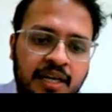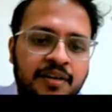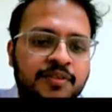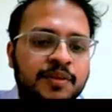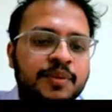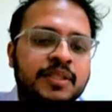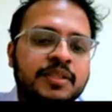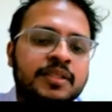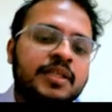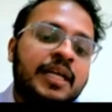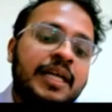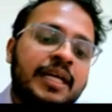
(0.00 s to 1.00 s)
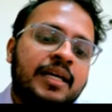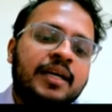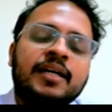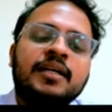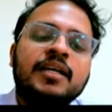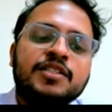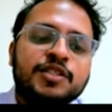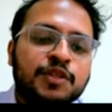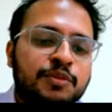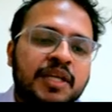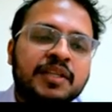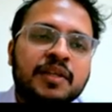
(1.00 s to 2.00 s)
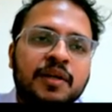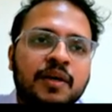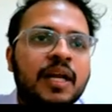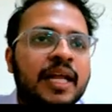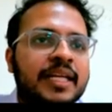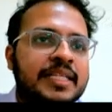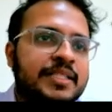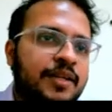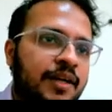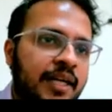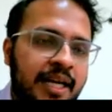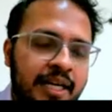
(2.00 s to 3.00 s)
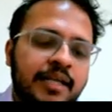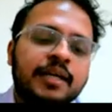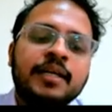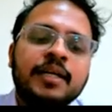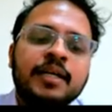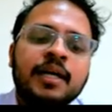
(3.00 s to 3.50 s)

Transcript: after which he had consumed ethanol and he's not had